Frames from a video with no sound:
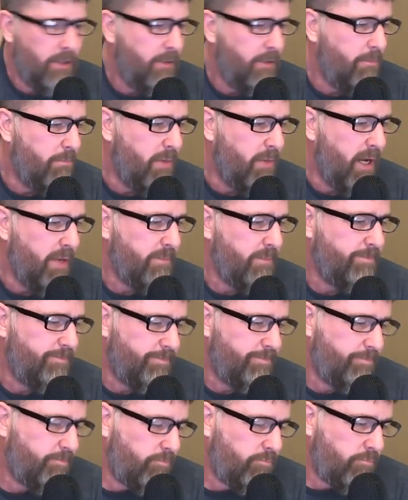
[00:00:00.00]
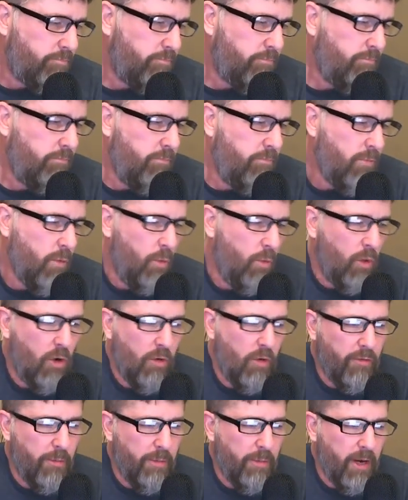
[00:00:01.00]
But we'll
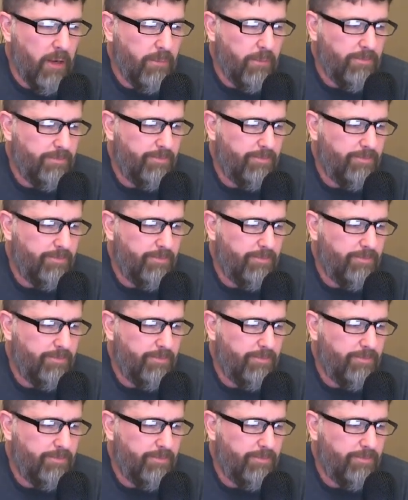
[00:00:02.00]
go from there.